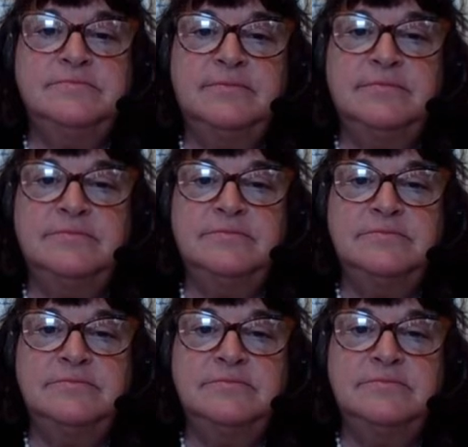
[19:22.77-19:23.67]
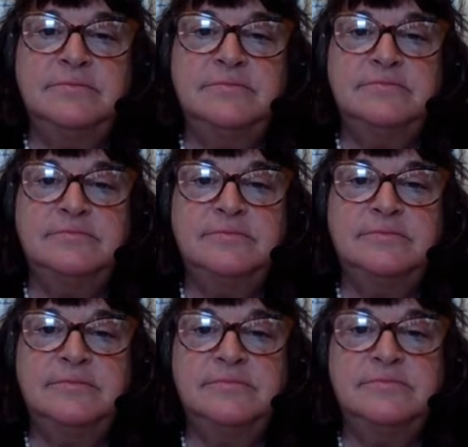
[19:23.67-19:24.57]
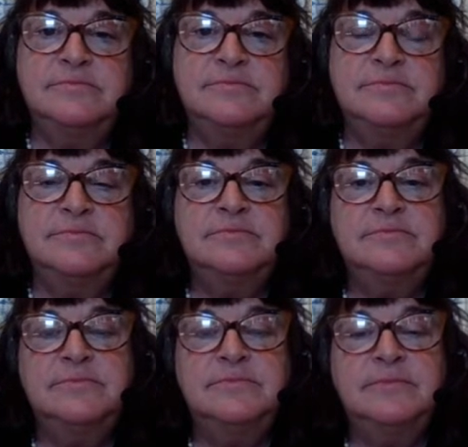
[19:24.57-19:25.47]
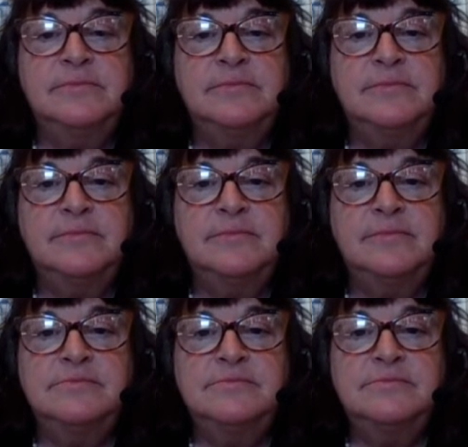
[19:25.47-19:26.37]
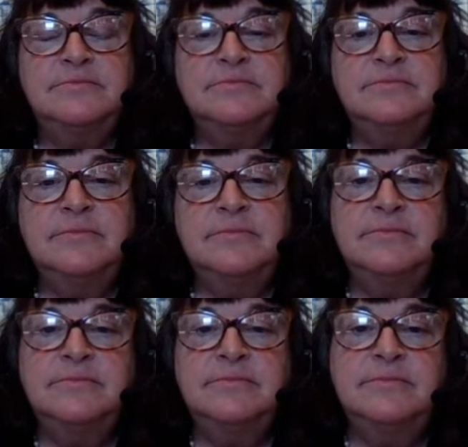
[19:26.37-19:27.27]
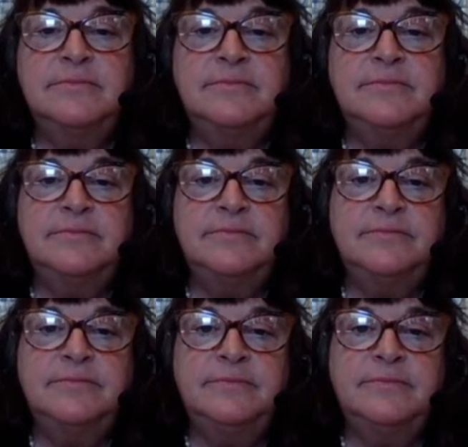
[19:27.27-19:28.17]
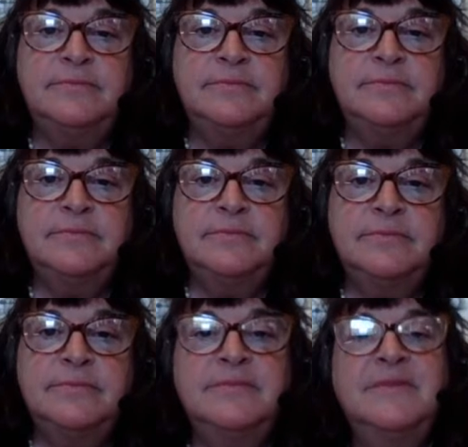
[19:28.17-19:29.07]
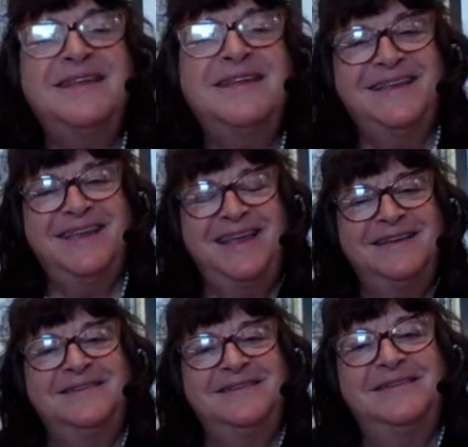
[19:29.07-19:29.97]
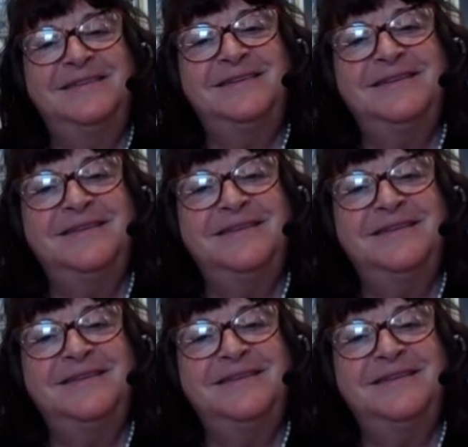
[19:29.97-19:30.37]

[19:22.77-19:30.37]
The person shown says nothing.